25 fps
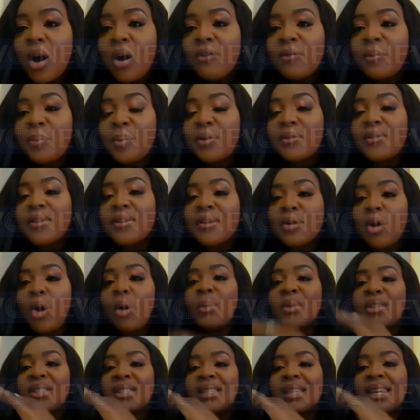of
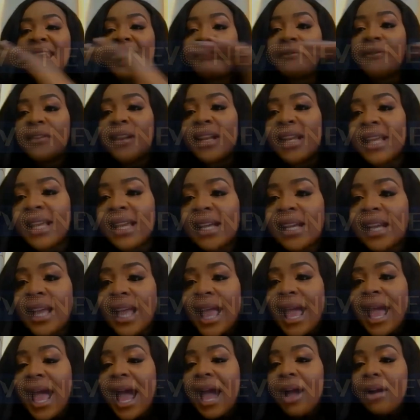almost leveling
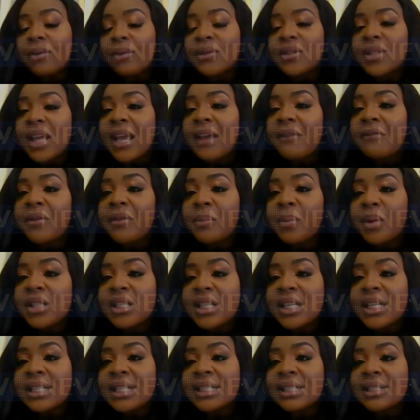out
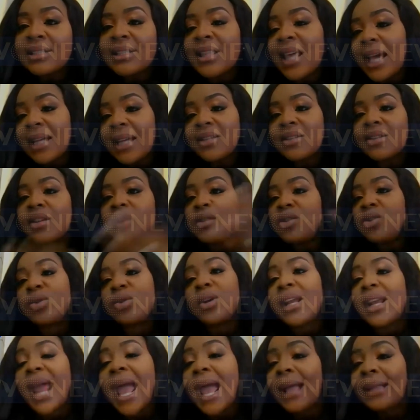everybody in that you
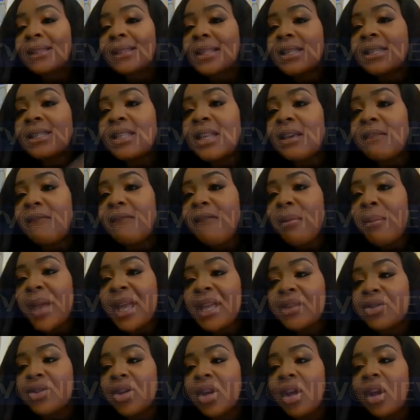can access the
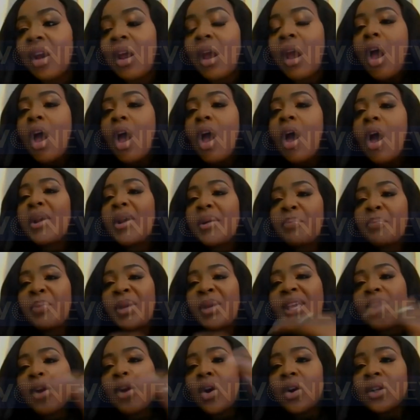information.
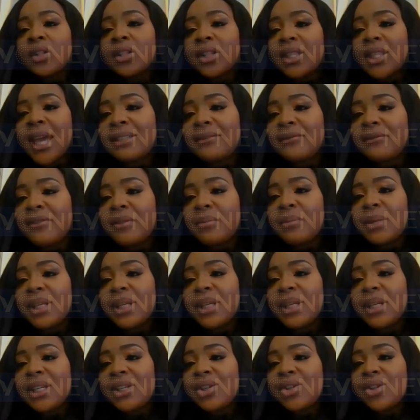But beyond that
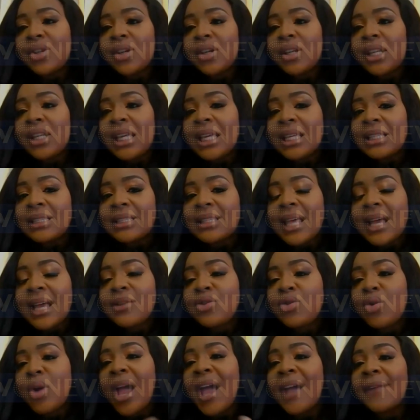information, it's
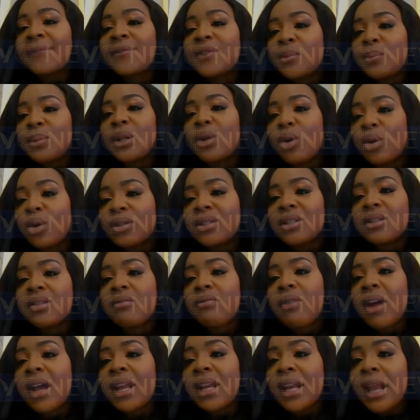that you have to belong to
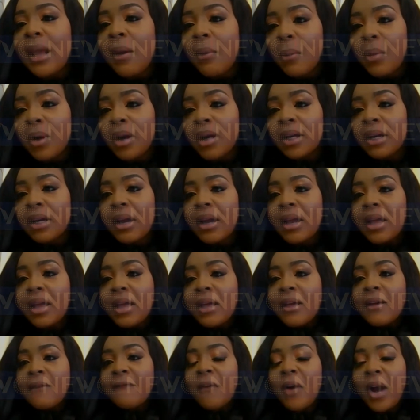the right network.
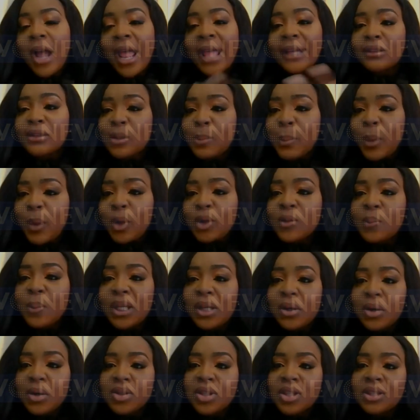For export,
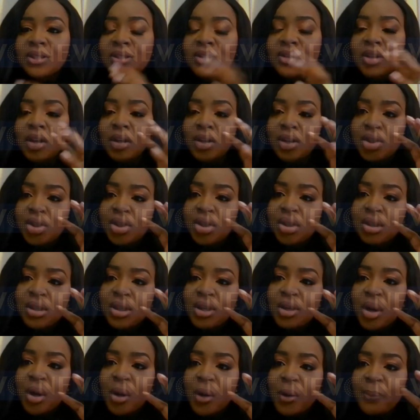because it's such,
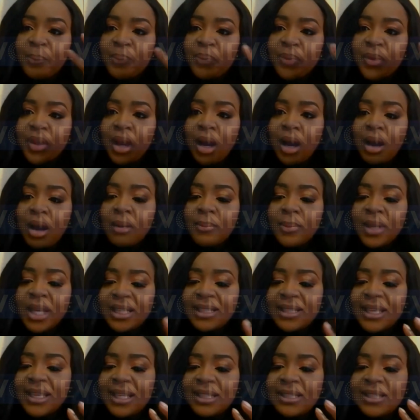
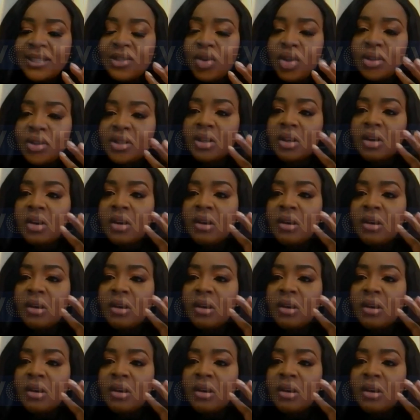it's not,